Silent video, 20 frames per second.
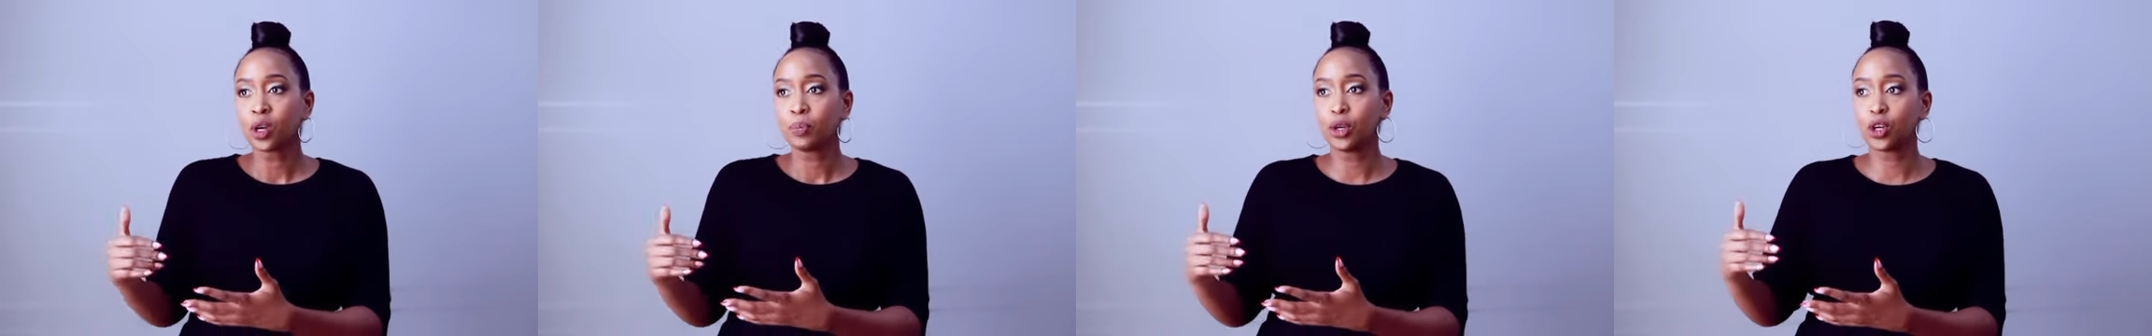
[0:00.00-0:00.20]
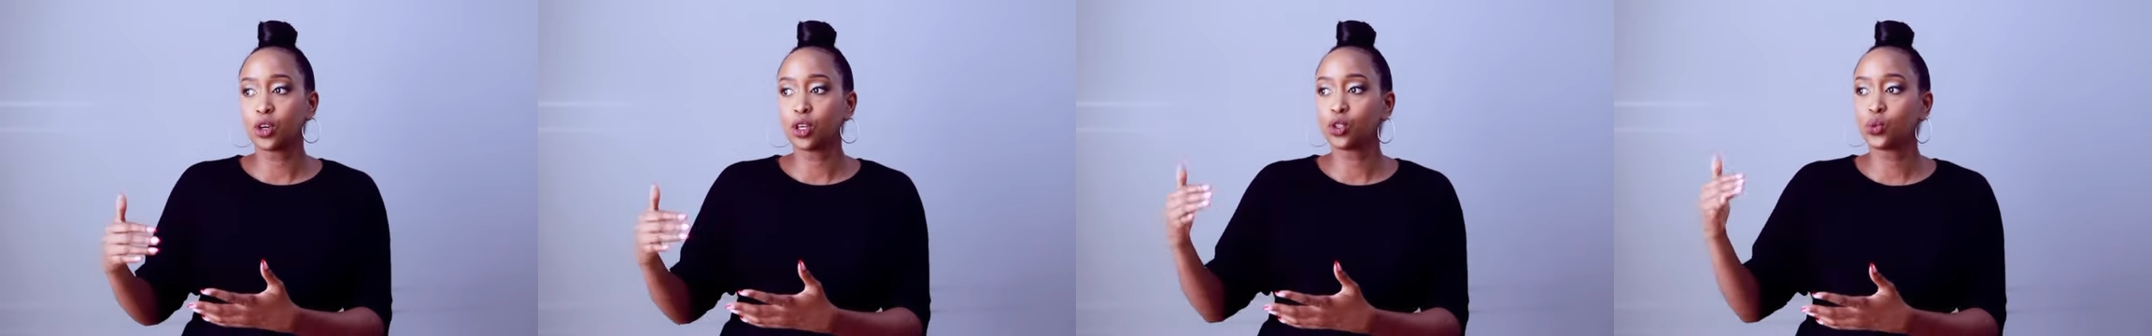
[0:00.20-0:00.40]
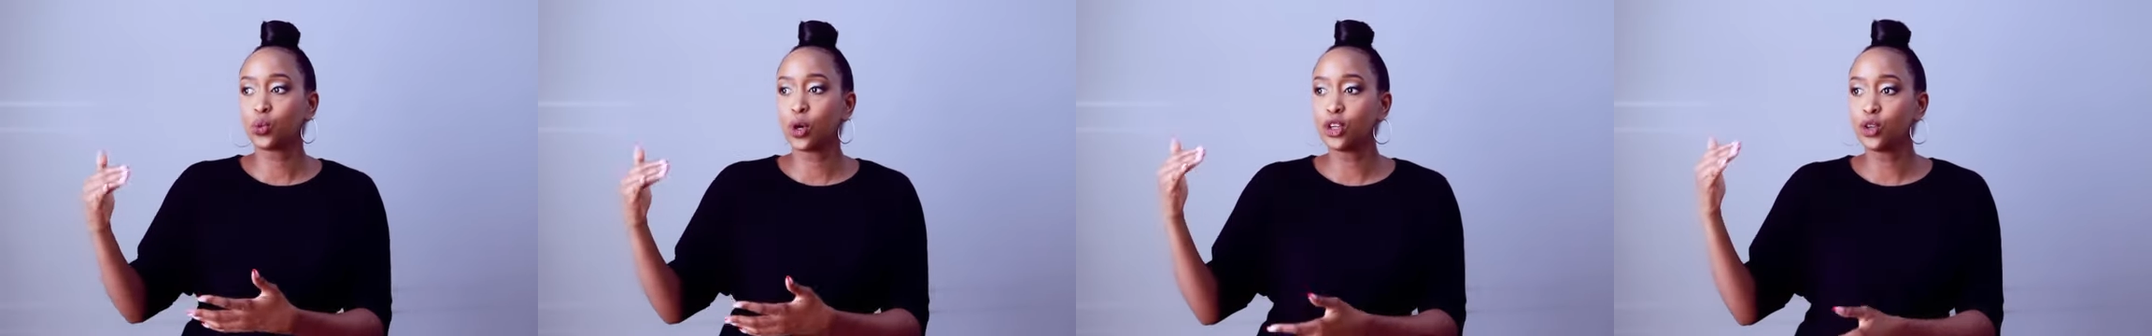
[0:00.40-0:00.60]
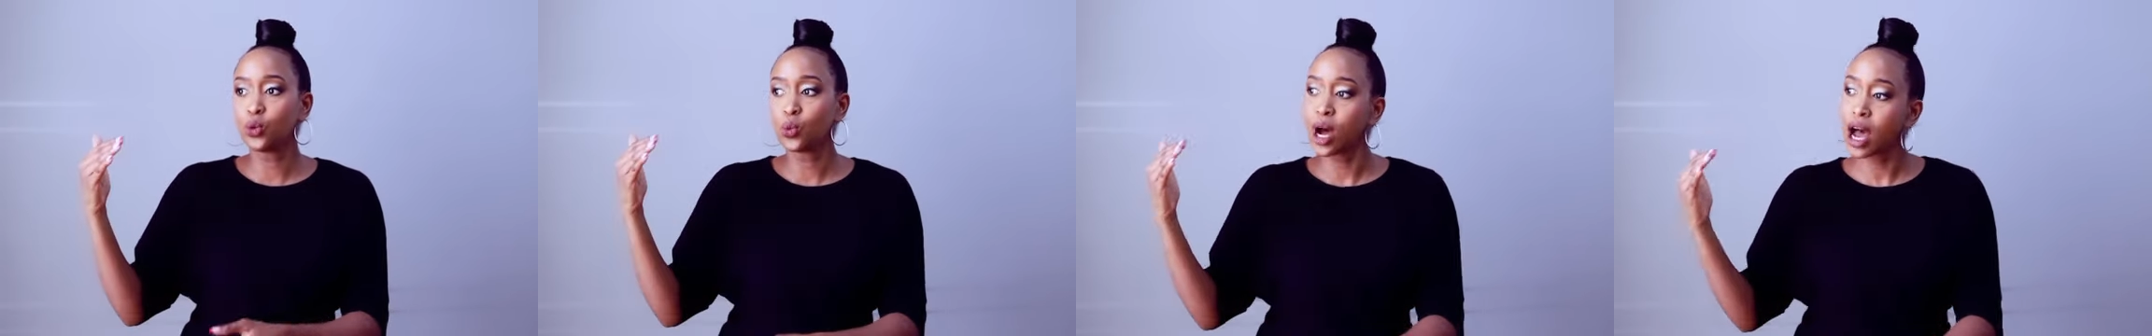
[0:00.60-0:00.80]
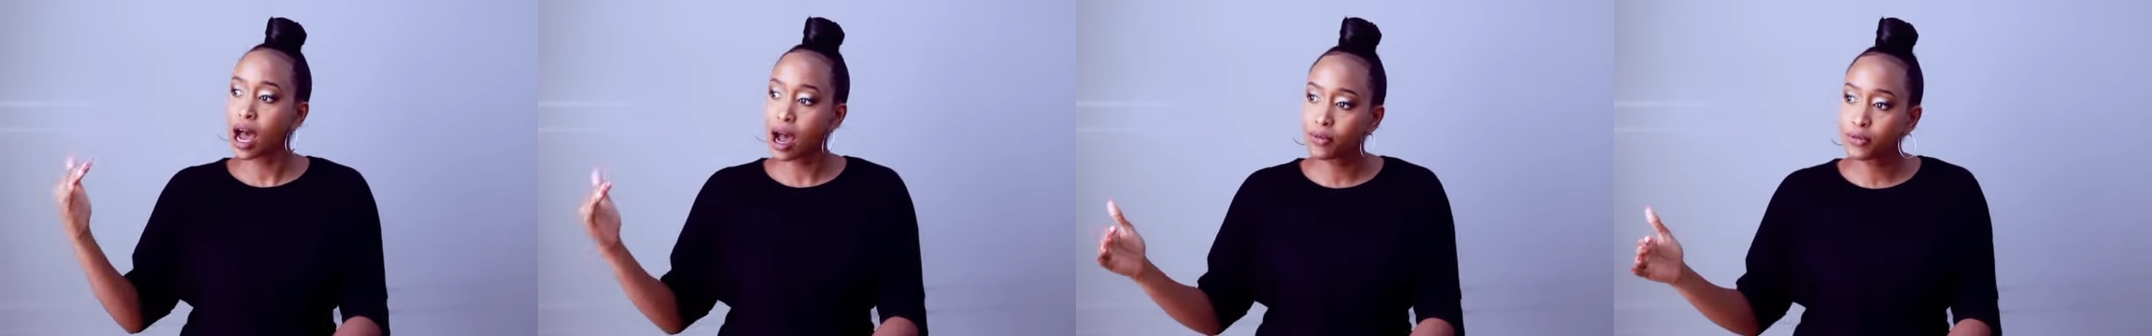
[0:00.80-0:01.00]
Because when
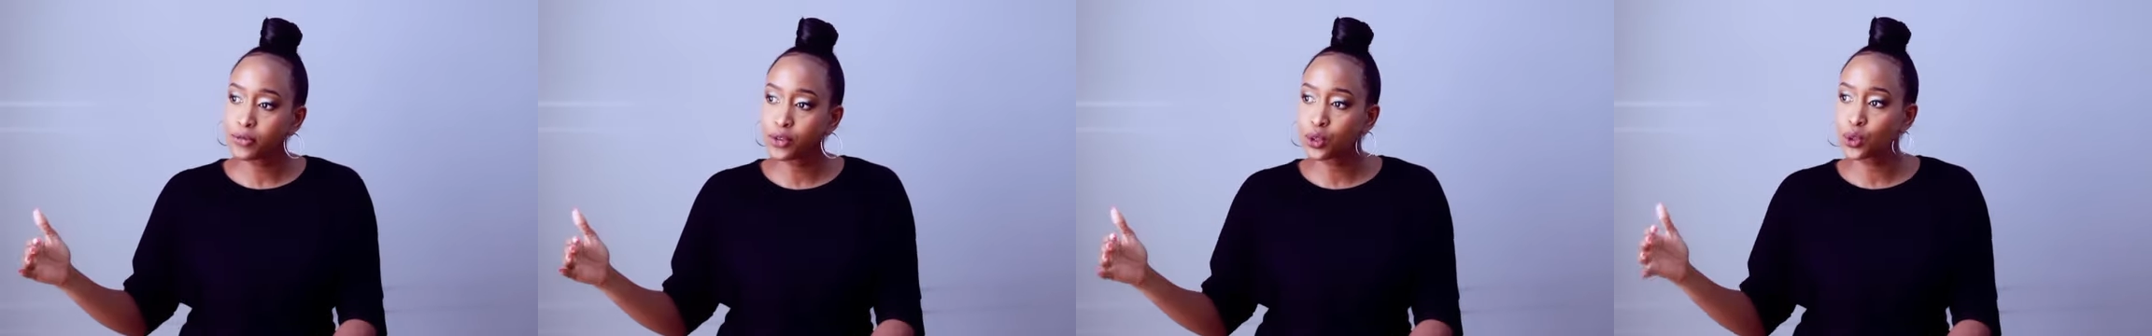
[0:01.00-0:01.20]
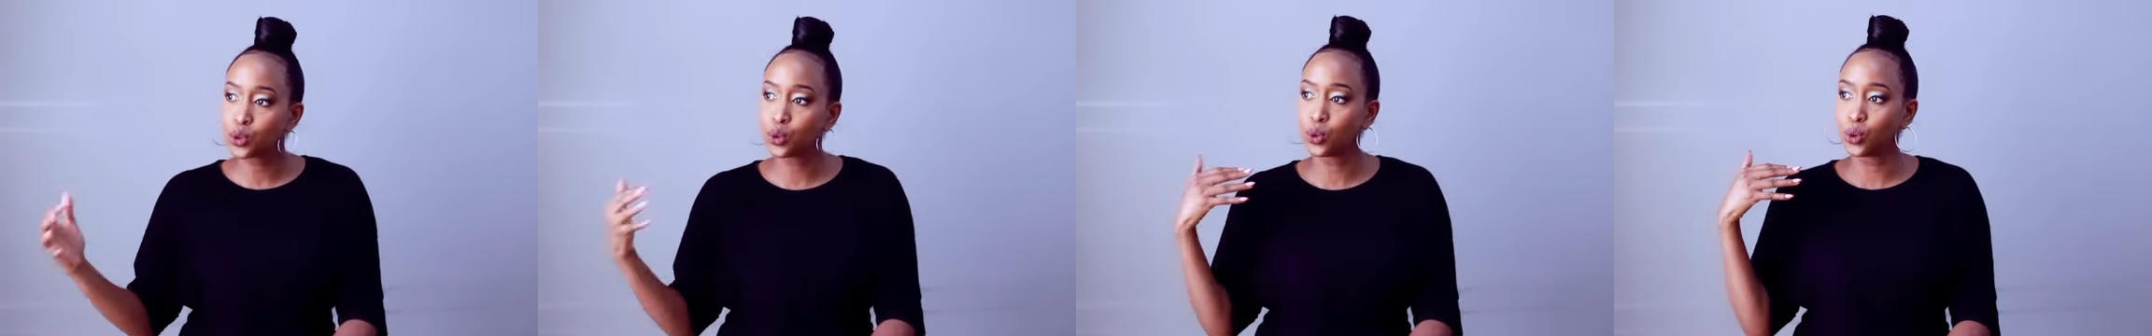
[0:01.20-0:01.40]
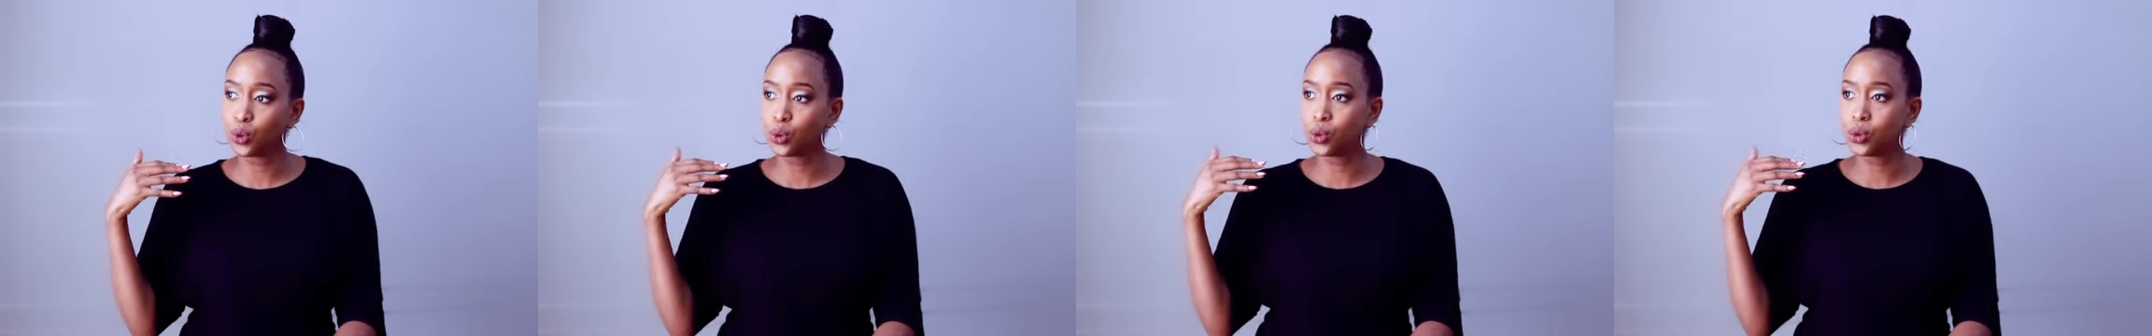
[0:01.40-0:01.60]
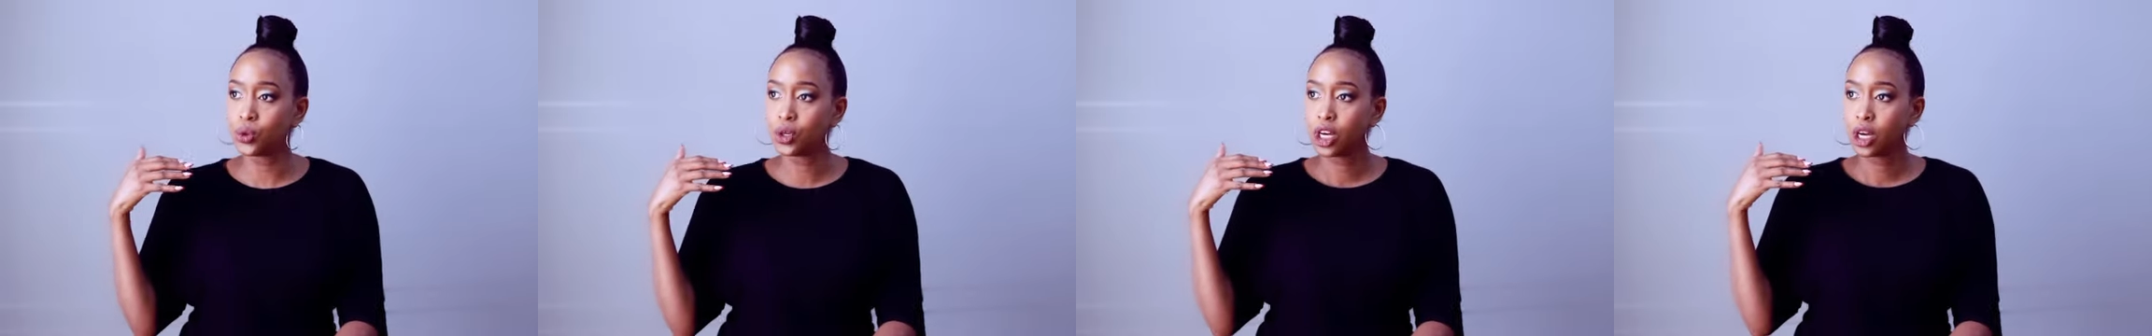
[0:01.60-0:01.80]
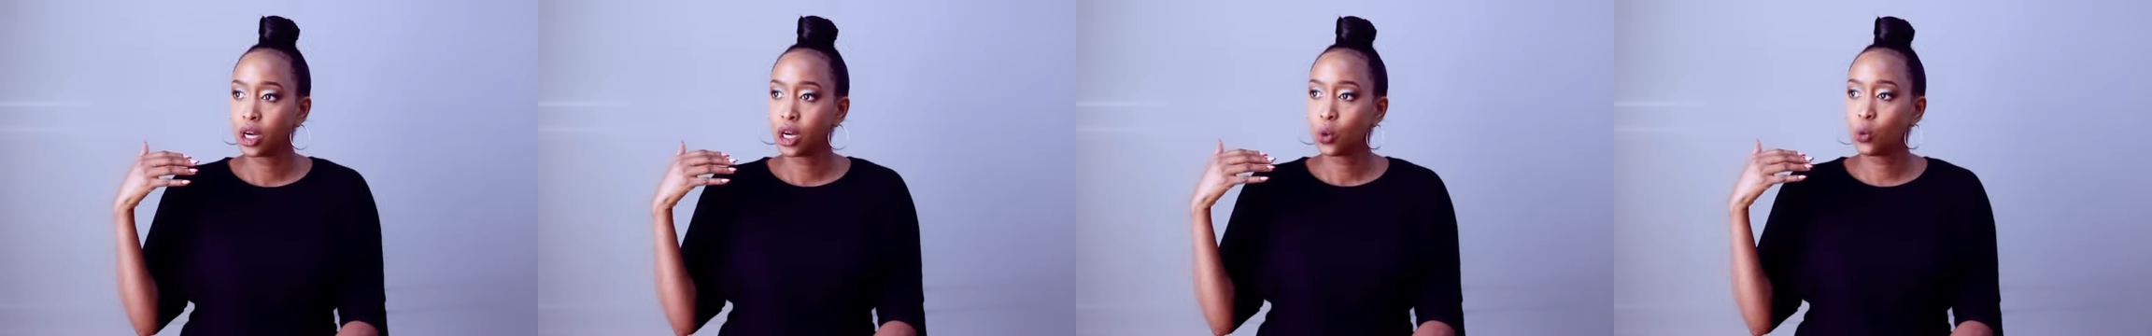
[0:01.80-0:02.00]
you have
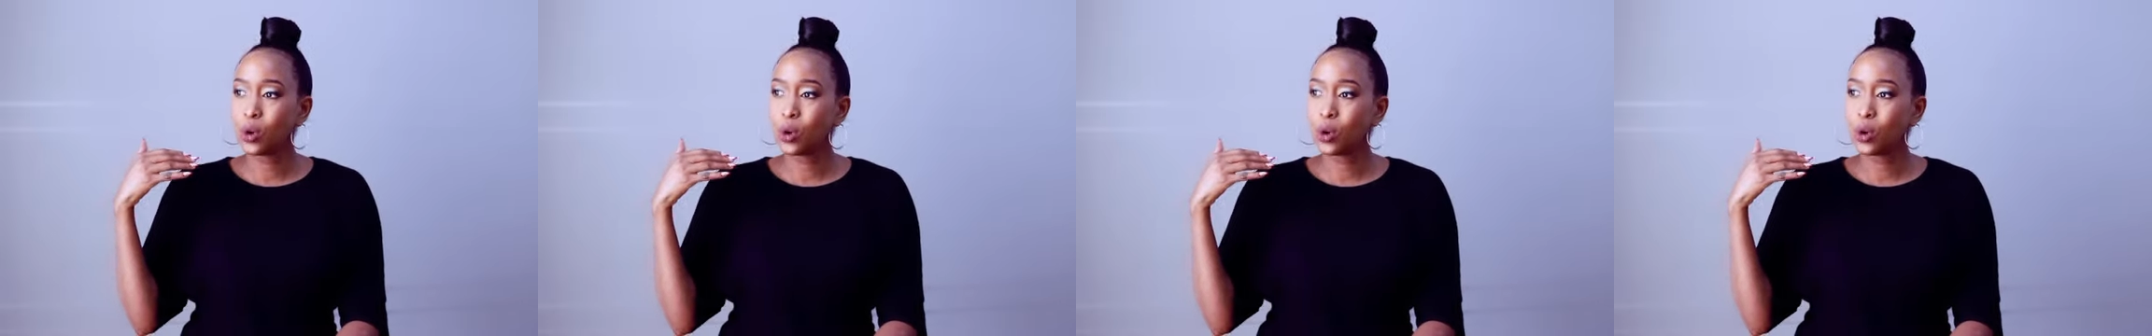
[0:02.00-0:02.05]
to,